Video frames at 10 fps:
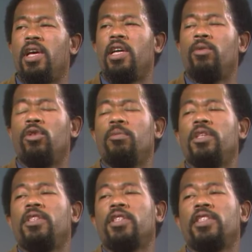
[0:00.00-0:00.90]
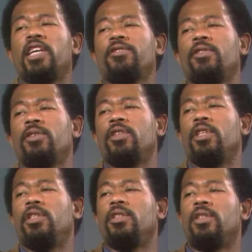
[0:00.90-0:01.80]
and it will be successful
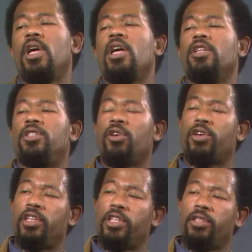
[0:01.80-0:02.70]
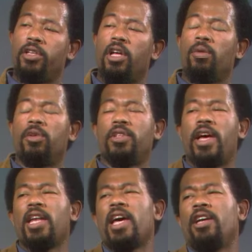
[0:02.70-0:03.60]
in joining with
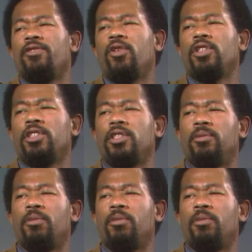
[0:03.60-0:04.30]
allied forces,